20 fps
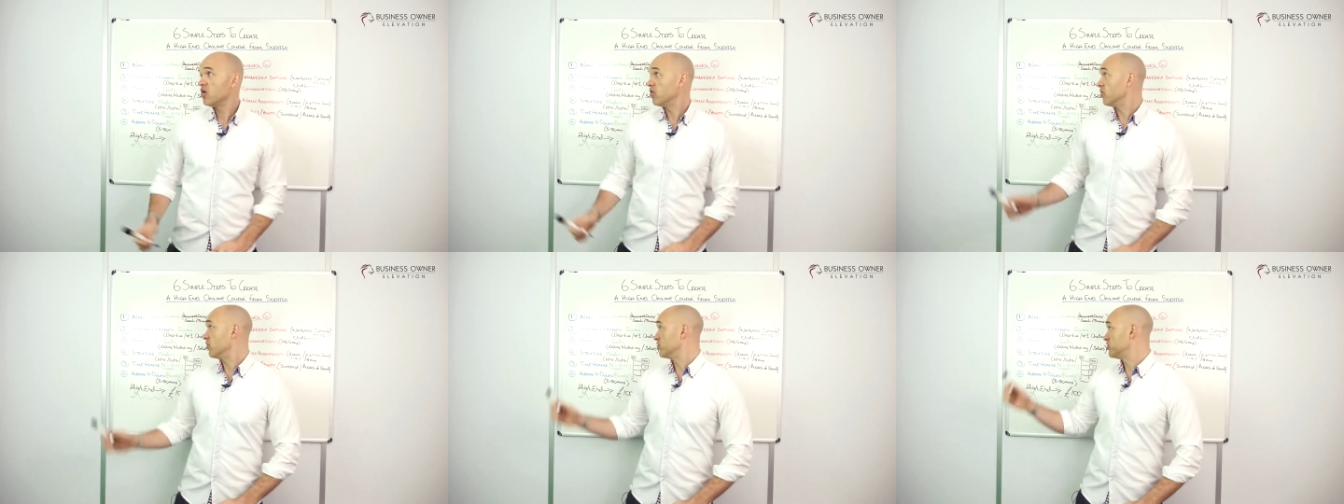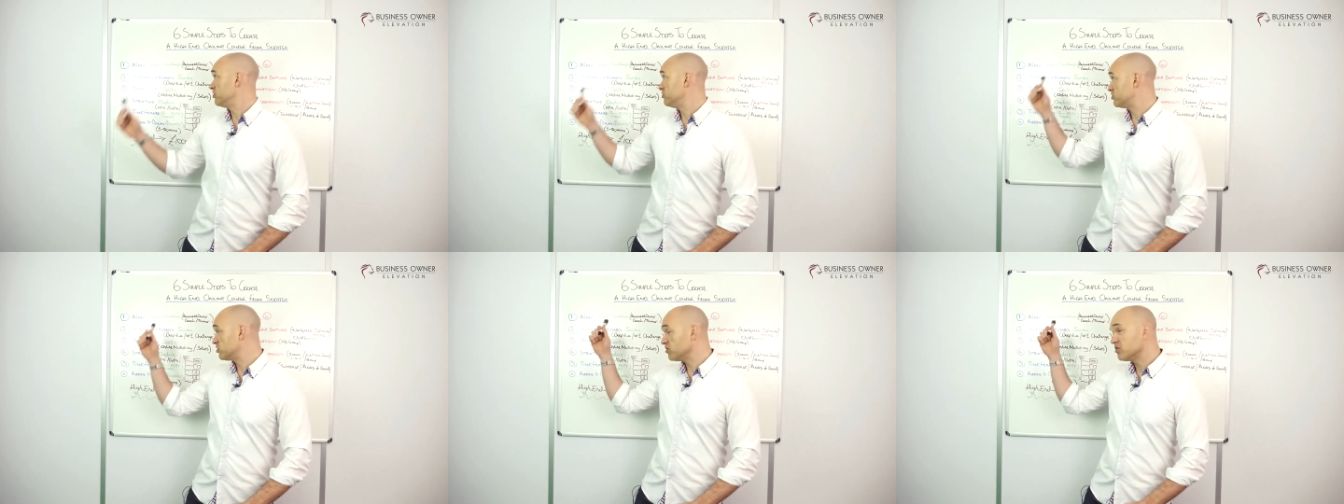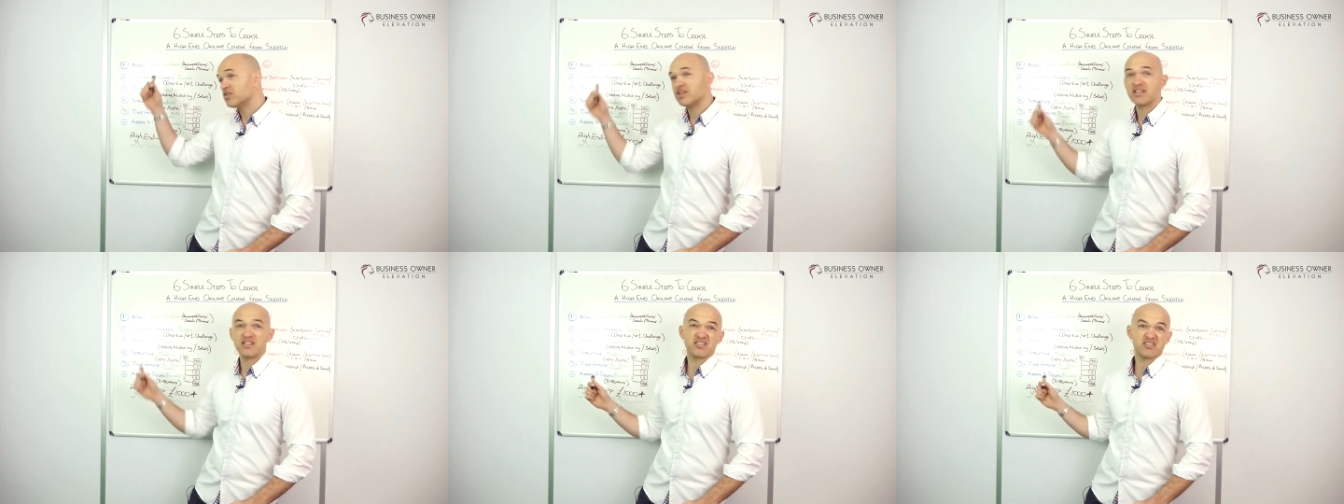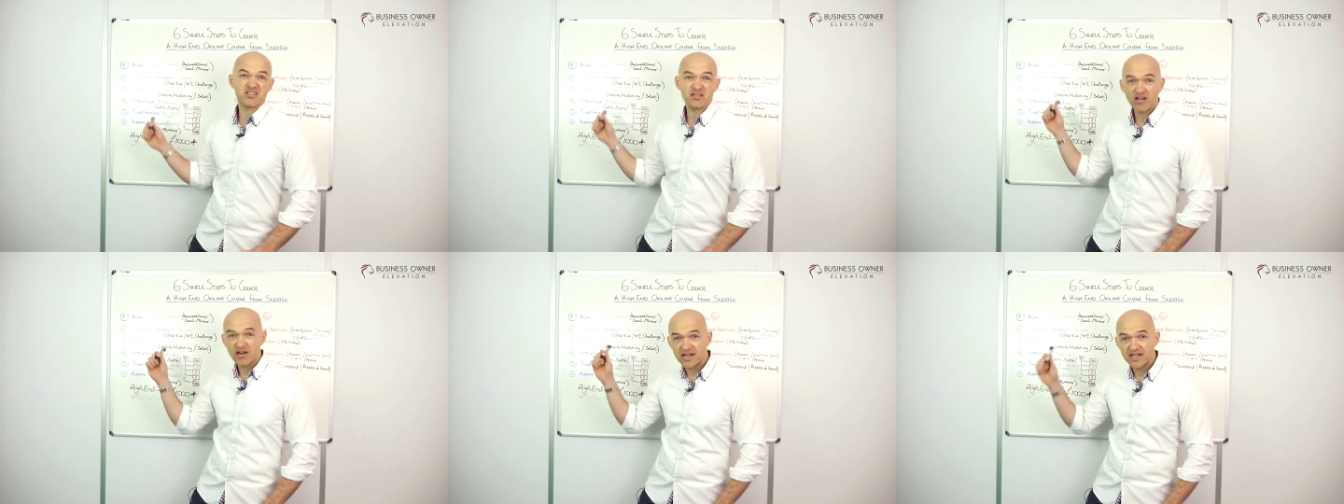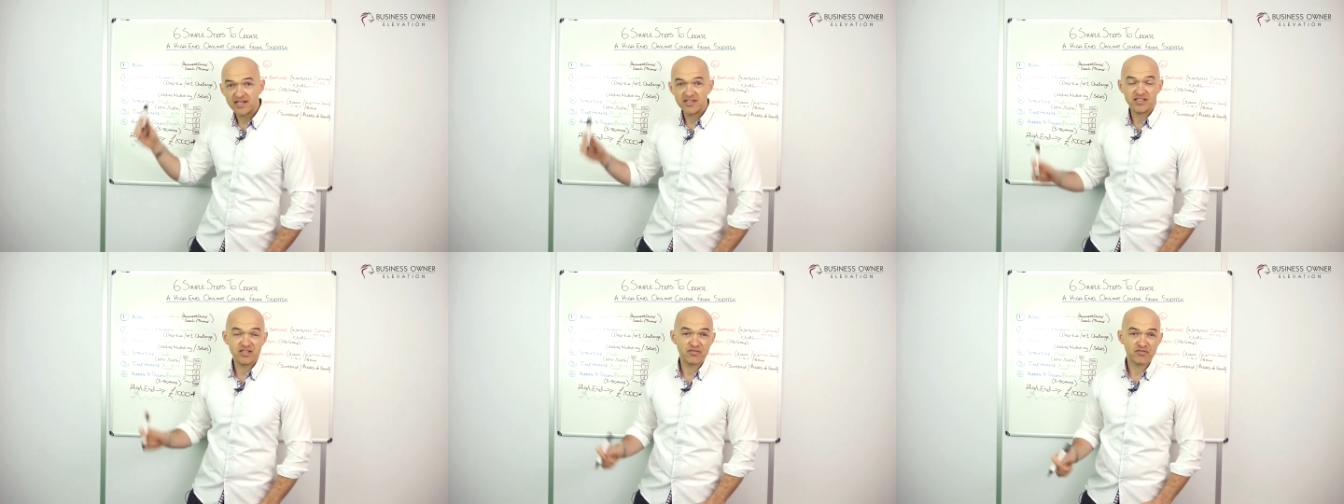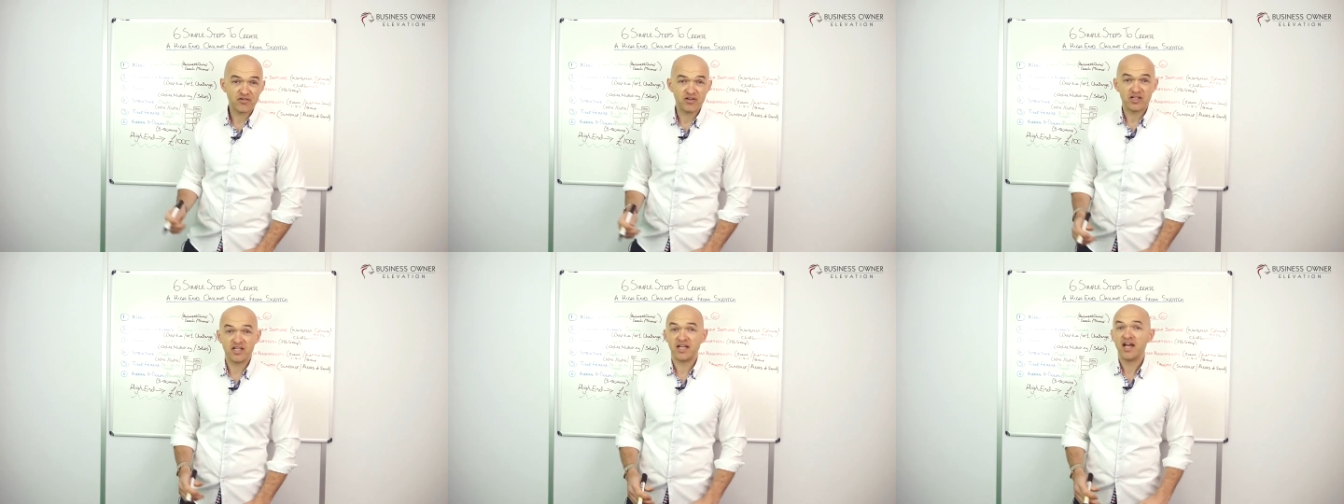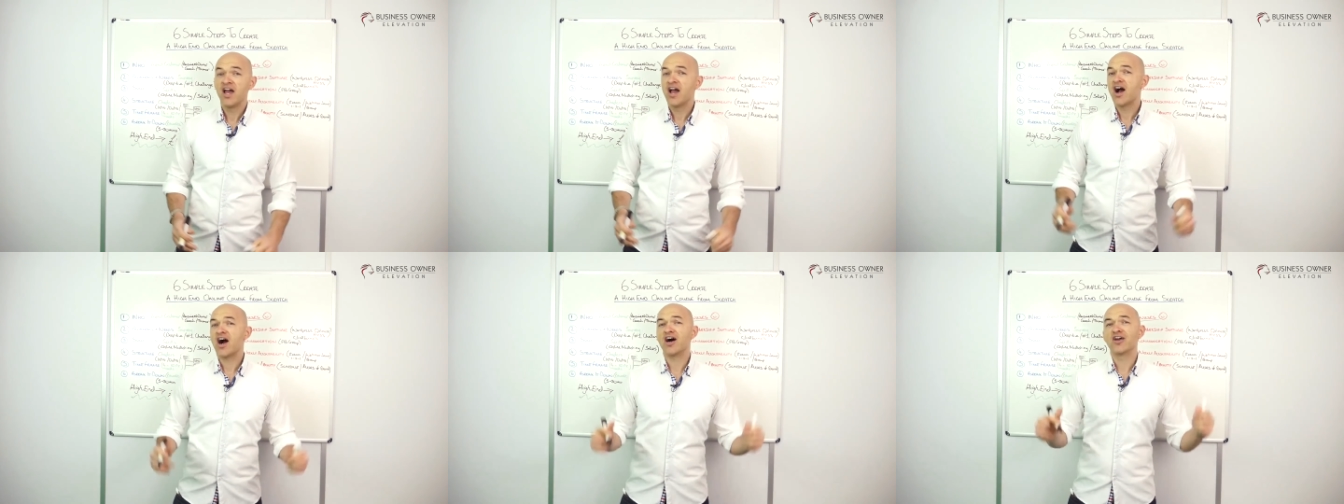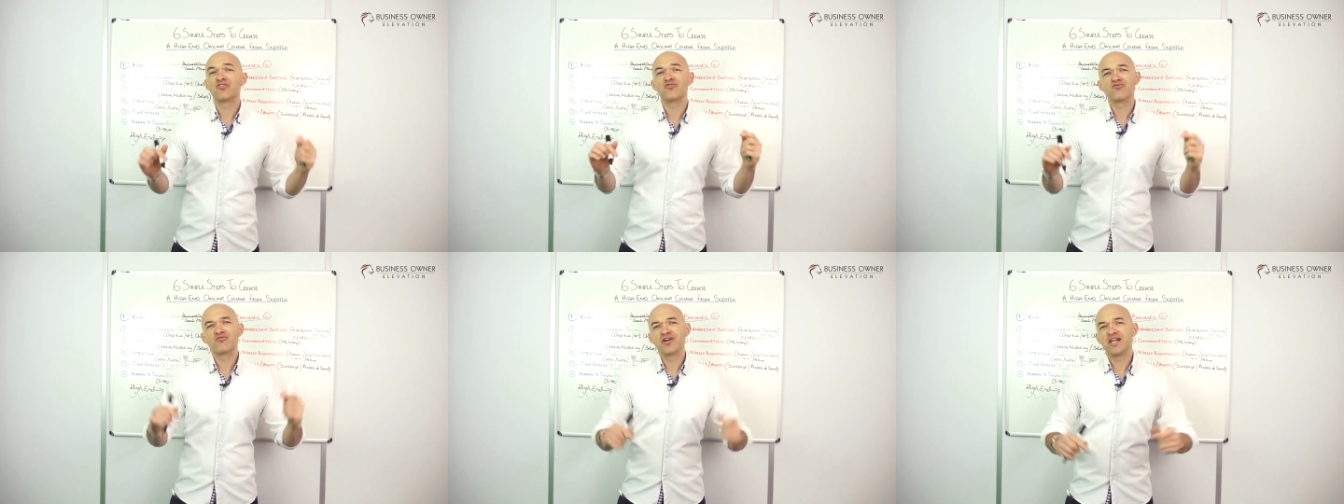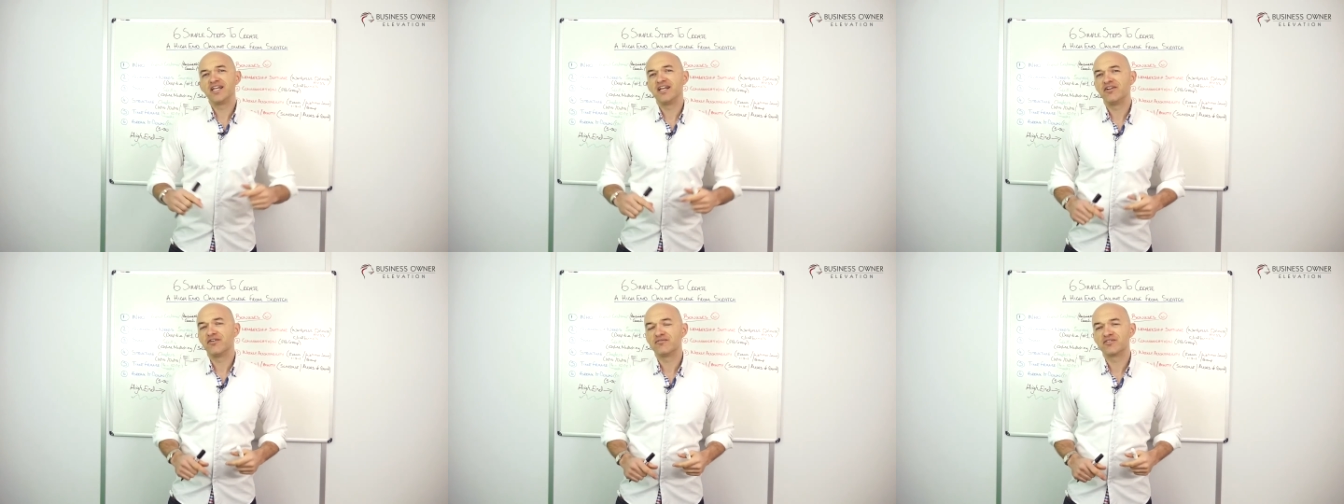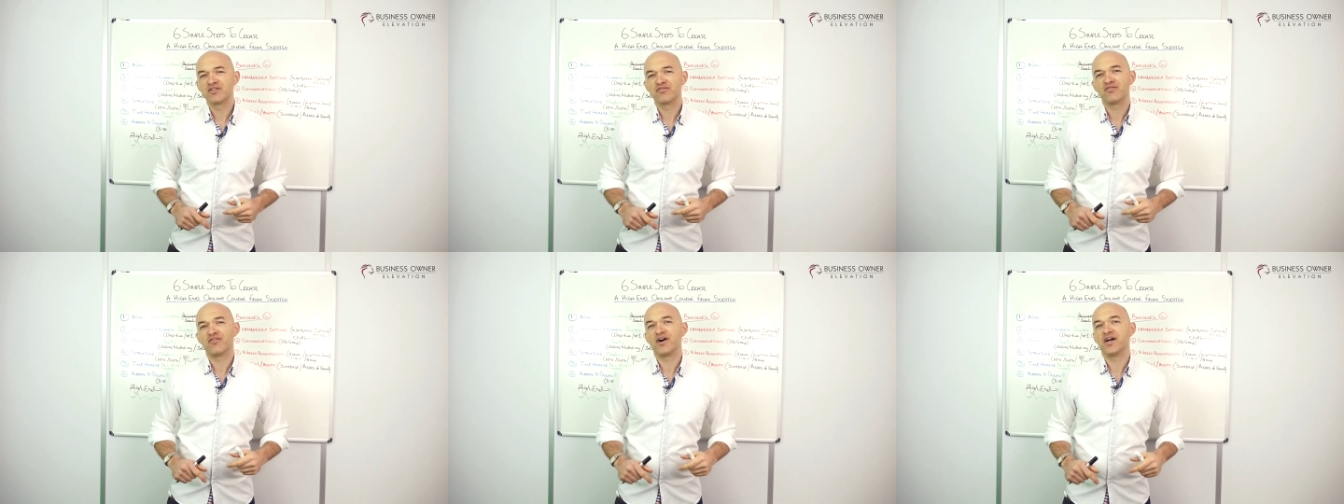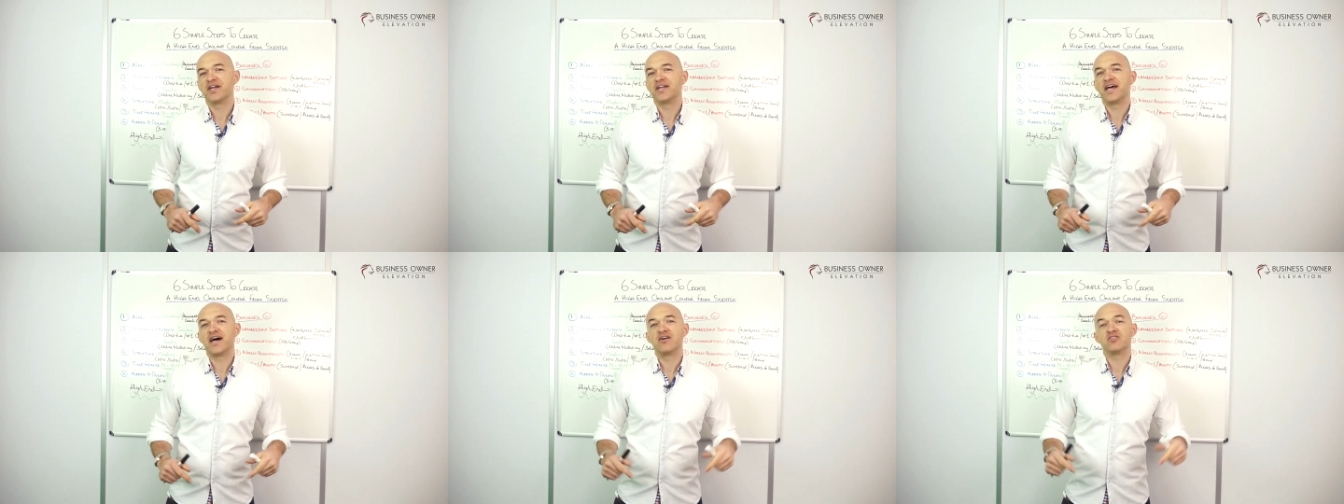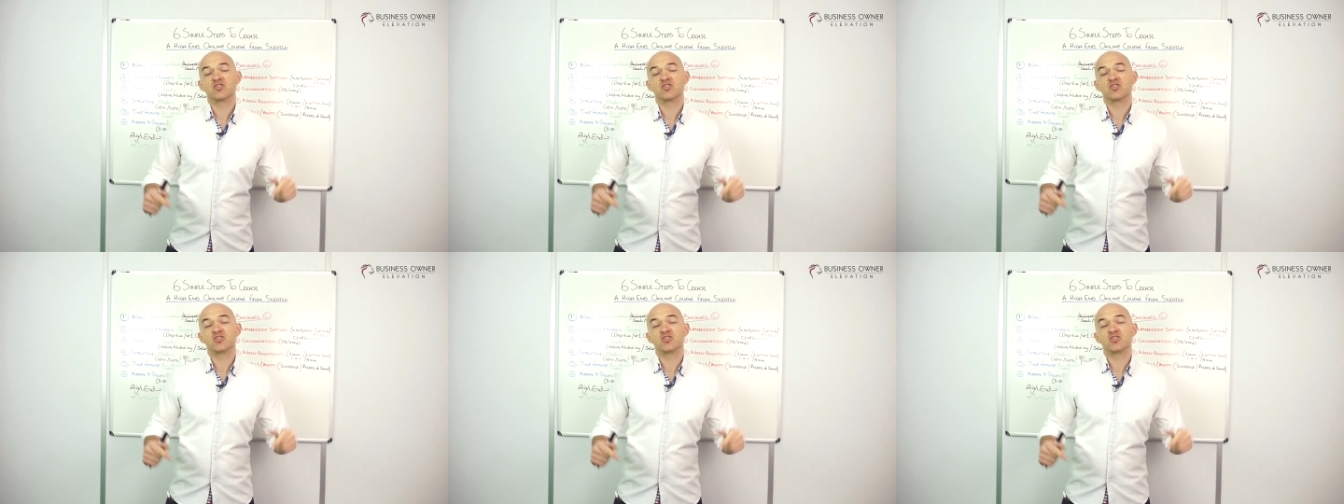or you do things slightly differently, I'd really love to find out.